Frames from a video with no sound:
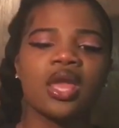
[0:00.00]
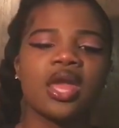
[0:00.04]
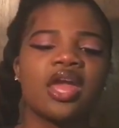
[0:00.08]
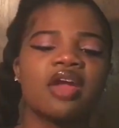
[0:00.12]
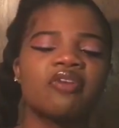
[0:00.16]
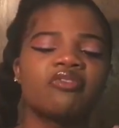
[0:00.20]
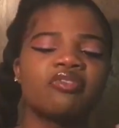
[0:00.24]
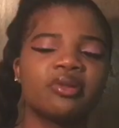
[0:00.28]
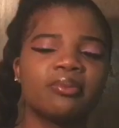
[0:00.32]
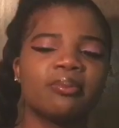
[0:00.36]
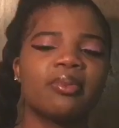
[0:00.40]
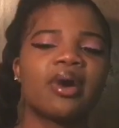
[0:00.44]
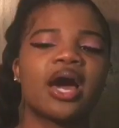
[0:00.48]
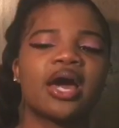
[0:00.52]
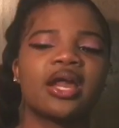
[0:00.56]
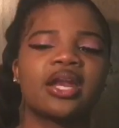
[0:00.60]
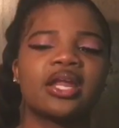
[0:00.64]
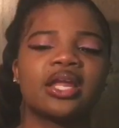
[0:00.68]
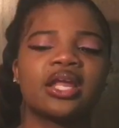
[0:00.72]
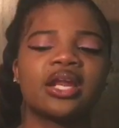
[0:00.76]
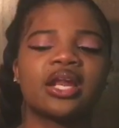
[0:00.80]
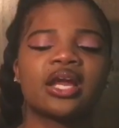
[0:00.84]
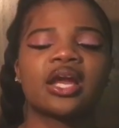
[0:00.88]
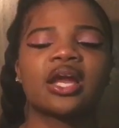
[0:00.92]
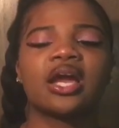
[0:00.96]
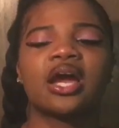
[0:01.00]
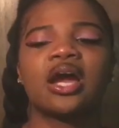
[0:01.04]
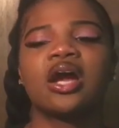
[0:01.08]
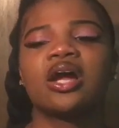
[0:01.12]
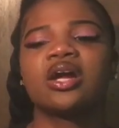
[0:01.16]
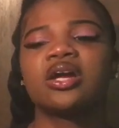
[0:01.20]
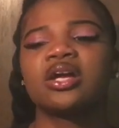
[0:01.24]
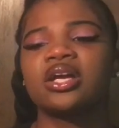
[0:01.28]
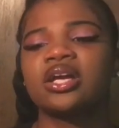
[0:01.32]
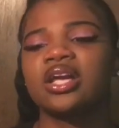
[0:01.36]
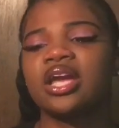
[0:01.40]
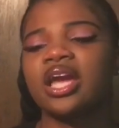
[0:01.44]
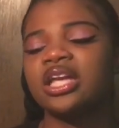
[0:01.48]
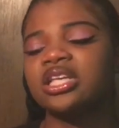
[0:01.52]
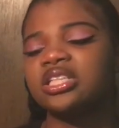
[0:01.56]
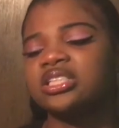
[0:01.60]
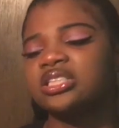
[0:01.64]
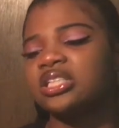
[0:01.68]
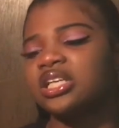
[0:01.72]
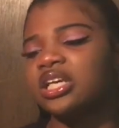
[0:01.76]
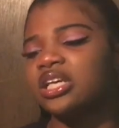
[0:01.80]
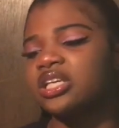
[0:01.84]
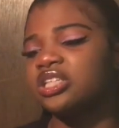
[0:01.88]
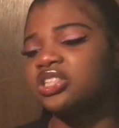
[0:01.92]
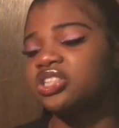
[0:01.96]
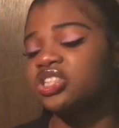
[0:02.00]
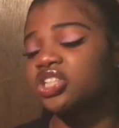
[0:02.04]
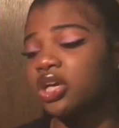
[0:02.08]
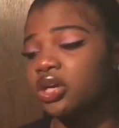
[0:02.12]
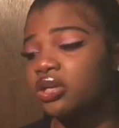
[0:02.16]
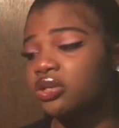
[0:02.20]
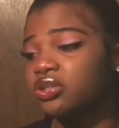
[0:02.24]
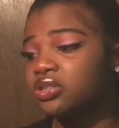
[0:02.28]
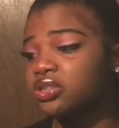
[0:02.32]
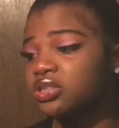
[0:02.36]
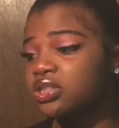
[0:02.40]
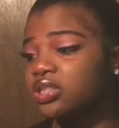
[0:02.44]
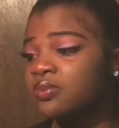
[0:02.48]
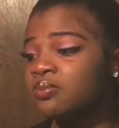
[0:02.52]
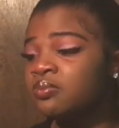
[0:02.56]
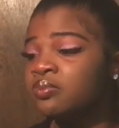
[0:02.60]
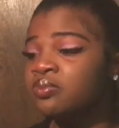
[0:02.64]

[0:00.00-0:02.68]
everybody in the congregation of the church.